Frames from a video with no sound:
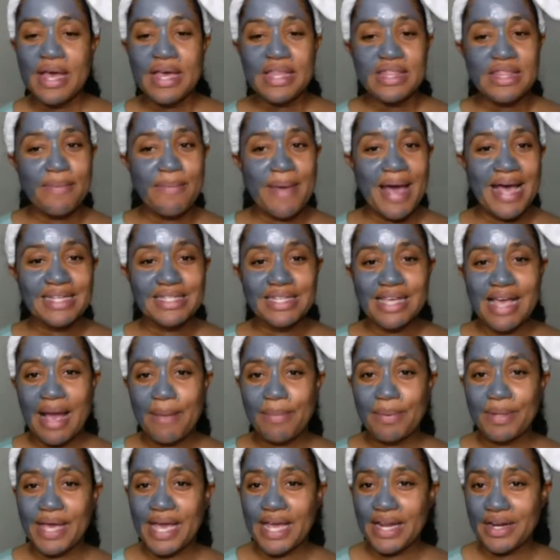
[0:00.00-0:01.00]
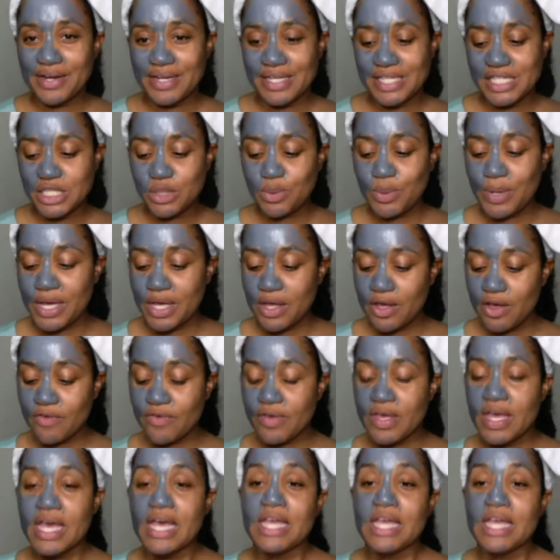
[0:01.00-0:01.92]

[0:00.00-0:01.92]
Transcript: The masking applicator is 12.